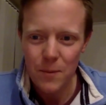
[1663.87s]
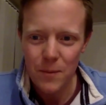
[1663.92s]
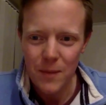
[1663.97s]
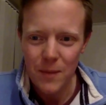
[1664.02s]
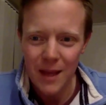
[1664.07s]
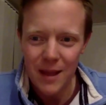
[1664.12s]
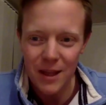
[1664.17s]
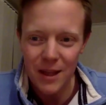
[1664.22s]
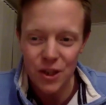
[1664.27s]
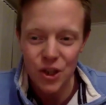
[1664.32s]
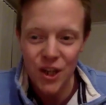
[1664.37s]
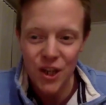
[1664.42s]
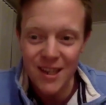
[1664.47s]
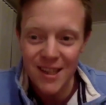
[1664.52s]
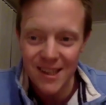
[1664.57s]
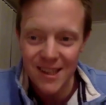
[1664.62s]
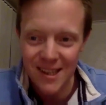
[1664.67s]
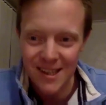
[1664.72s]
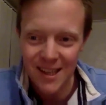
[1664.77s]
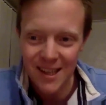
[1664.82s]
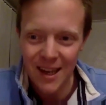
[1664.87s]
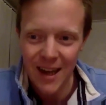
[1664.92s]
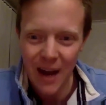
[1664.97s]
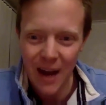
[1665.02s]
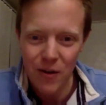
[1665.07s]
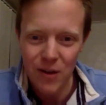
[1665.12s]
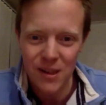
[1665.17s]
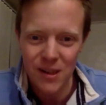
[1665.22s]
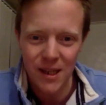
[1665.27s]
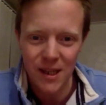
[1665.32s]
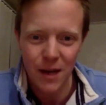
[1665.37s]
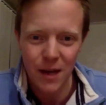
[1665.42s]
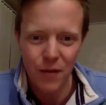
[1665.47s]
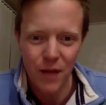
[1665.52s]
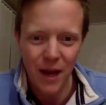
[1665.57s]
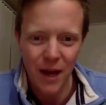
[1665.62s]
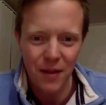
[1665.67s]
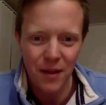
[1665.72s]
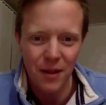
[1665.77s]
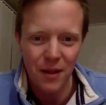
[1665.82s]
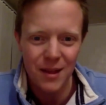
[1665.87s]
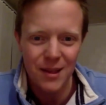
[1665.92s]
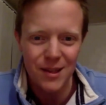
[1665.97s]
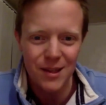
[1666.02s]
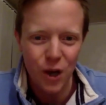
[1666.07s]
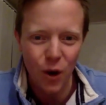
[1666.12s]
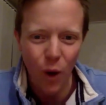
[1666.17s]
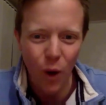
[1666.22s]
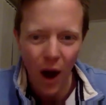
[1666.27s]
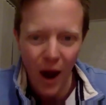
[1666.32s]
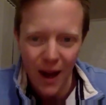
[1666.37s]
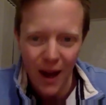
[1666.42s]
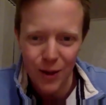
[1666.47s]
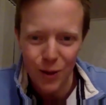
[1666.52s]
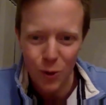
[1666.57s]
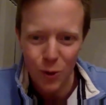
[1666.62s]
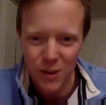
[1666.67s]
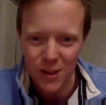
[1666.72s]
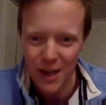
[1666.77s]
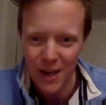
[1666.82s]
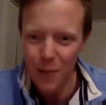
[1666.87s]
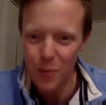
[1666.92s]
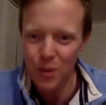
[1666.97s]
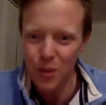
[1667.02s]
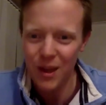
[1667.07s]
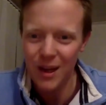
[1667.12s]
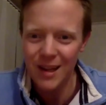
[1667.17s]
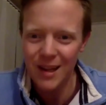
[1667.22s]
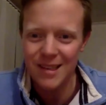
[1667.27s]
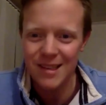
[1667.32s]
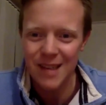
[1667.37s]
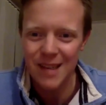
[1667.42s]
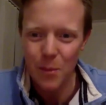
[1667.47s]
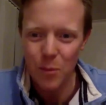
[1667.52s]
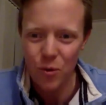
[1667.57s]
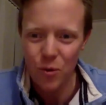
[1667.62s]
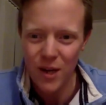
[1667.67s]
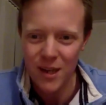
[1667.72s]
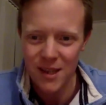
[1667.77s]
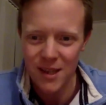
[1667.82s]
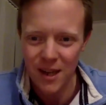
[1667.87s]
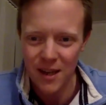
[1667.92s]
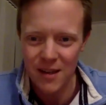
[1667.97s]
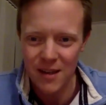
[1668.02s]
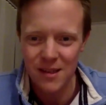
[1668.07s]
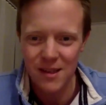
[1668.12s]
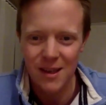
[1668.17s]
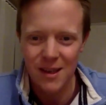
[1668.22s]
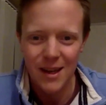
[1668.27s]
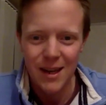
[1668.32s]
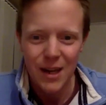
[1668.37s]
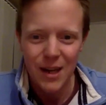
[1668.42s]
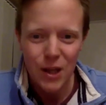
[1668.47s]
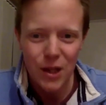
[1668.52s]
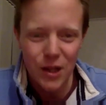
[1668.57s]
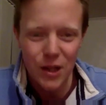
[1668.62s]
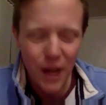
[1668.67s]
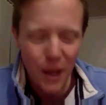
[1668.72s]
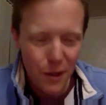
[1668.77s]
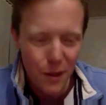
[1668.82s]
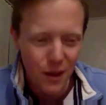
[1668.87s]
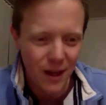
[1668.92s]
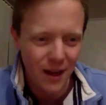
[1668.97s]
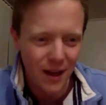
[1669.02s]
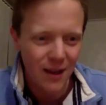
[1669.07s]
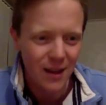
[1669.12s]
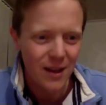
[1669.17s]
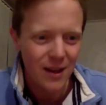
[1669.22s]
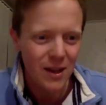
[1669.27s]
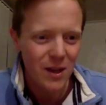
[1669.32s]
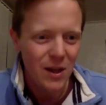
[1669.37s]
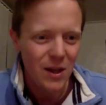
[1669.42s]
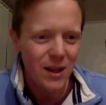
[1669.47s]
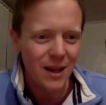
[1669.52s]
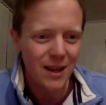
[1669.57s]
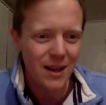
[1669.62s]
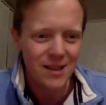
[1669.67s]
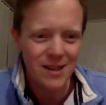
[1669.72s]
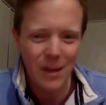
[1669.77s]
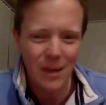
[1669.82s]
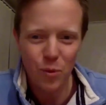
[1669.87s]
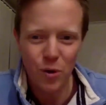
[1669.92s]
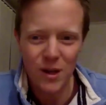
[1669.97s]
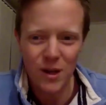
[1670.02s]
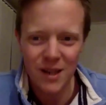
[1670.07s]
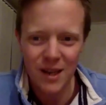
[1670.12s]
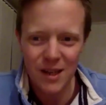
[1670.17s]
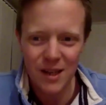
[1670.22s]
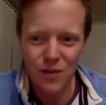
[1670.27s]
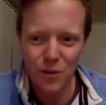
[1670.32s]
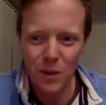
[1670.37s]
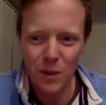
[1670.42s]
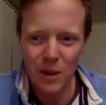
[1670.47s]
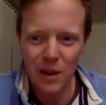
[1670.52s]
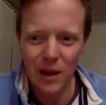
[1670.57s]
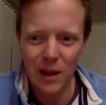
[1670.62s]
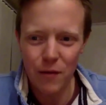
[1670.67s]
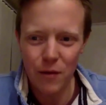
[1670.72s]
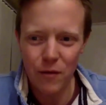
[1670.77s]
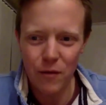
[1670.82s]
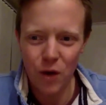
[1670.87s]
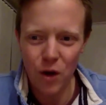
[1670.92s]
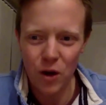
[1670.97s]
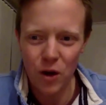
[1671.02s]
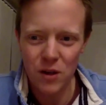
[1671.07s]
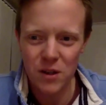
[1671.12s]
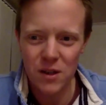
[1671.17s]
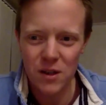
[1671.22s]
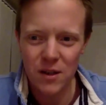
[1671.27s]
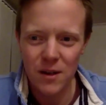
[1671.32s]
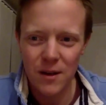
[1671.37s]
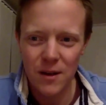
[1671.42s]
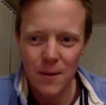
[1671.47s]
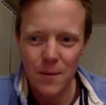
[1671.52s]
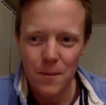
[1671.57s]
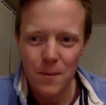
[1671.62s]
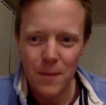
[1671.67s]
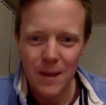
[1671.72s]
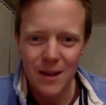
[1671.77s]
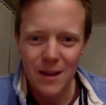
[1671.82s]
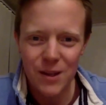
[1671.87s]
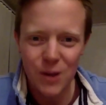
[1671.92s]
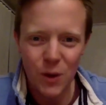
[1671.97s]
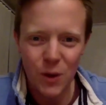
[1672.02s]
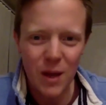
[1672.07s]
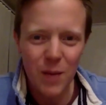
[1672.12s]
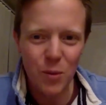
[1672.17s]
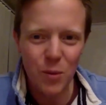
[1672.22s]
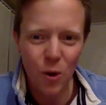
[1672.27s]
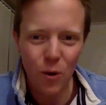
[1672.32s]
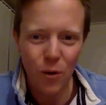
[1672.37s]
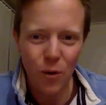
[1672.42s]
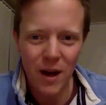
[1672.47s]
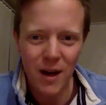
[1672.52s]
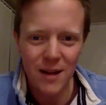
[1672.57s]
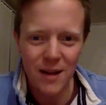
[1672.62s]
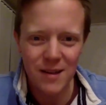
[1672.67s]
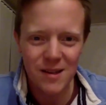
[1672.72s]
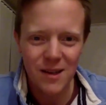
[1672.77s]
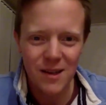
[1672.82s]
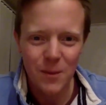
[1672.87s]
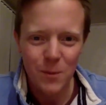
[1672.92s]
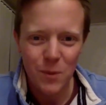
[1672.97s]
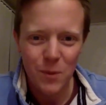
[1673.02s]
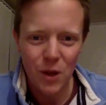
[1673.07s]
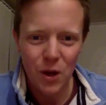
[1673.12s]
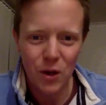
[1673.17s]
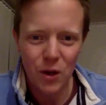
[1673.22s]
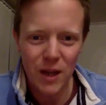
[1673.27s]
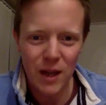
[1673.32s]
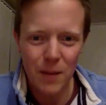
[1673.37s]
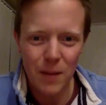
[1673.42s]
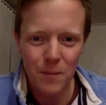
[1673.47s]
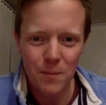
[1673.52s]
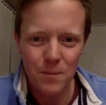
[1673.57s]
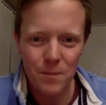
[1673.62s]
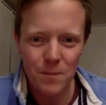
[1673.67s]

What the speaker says: and that Jesus is the guarantee of that there's no height nor depth that can separate us. Nothing can separate us from the love of God. So keep your eyes on him.